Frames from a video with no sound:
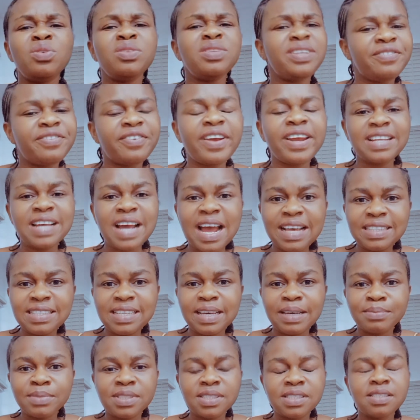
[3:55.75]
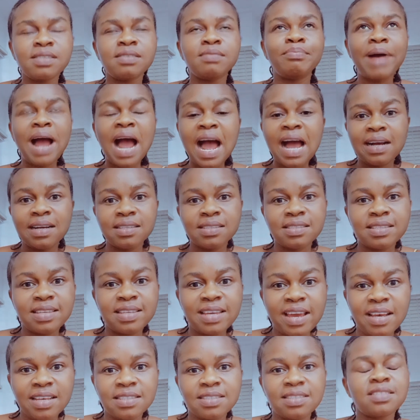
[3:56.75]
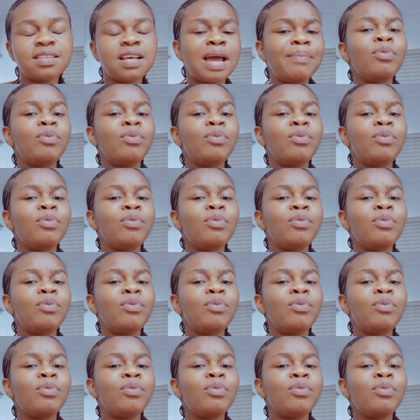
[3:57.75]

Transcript: different items, bags, yes,